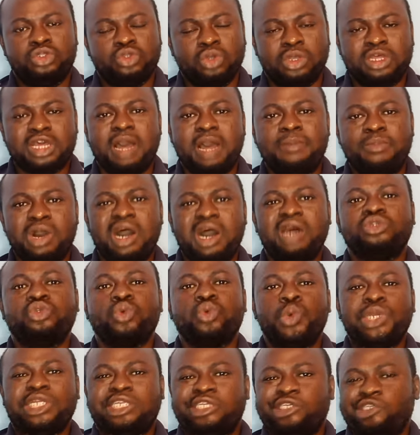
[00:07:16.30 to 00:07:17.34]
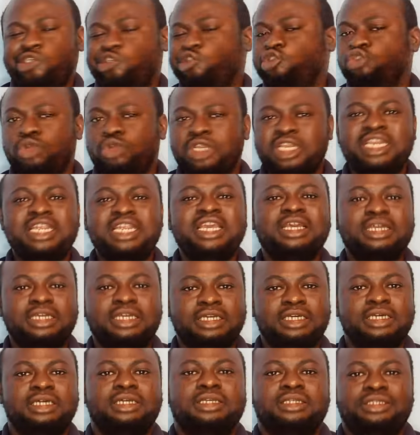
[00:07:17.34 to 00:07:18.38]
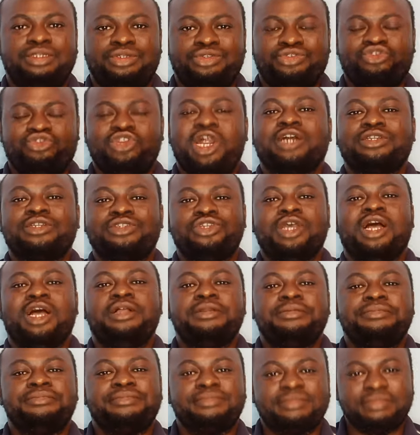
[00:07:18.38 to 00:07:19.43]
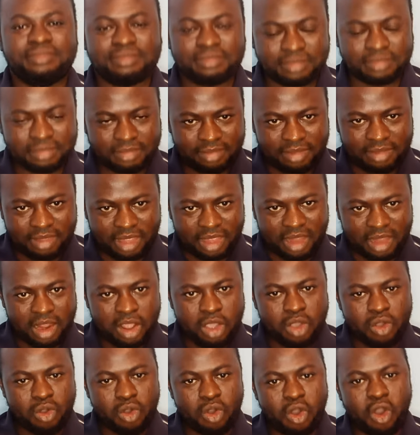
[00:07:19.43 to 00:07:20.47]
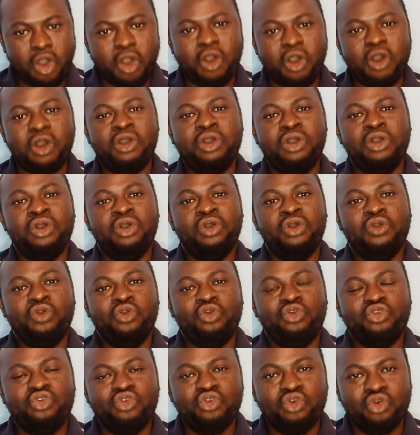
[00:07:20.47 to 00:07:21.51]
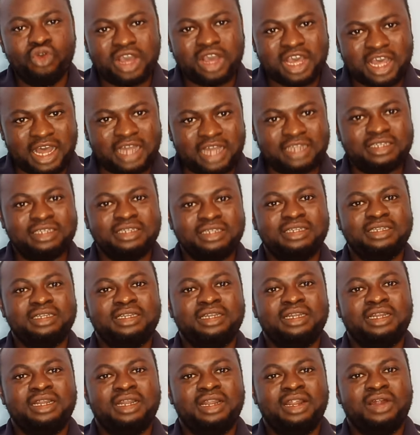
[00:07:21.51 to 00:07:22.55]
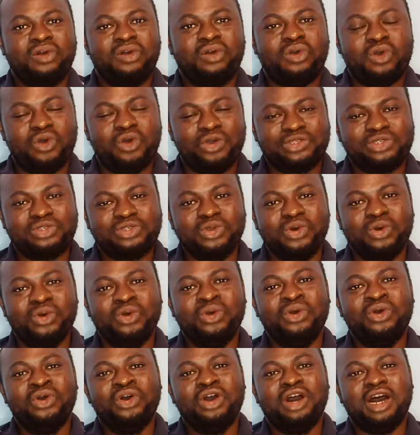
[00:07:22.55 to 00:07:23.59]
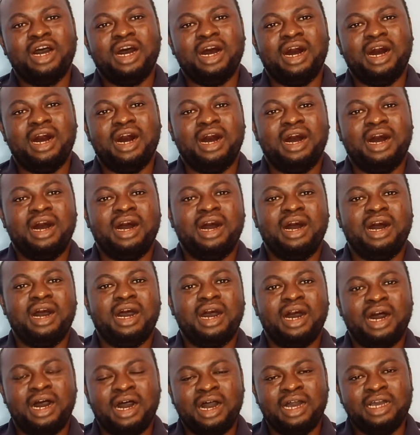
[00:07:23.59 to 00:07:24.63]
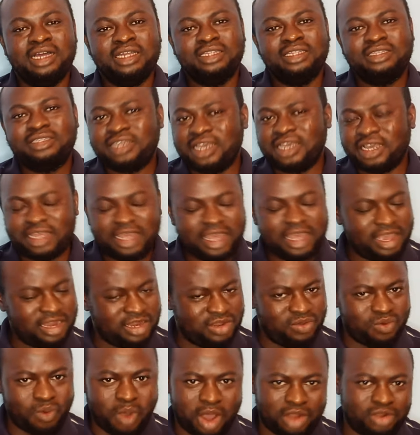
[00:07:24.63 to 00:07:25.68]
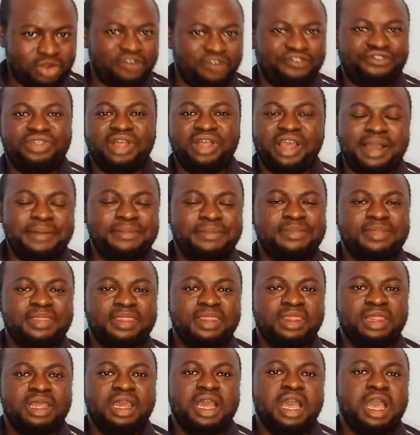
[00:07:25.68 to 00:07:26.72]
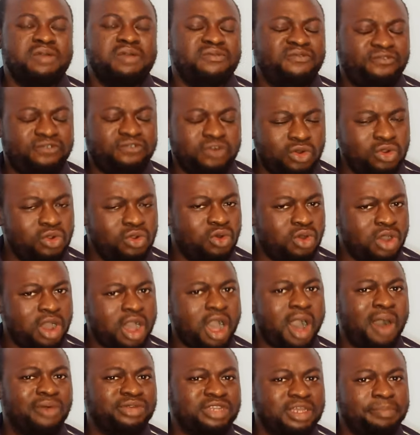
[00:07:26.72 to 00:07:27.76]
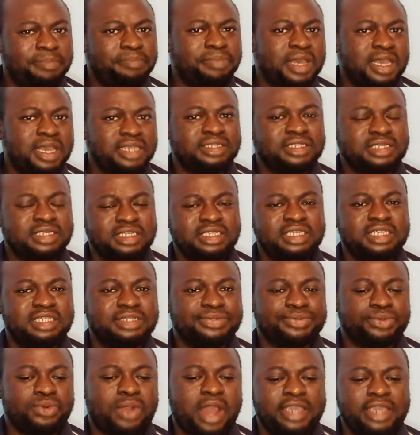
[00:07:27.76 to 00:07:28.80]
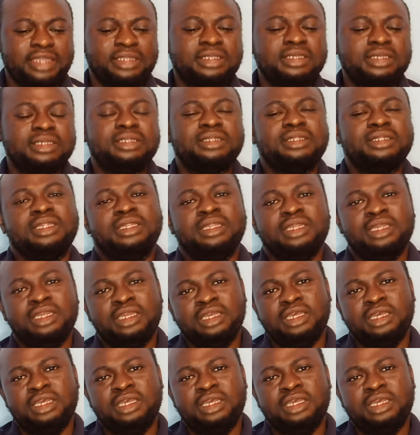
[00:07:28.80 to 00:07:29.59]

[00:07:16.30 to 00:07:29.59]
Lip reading: to come out with unique structure. Or you can also take any one of them and follow how the person is writing.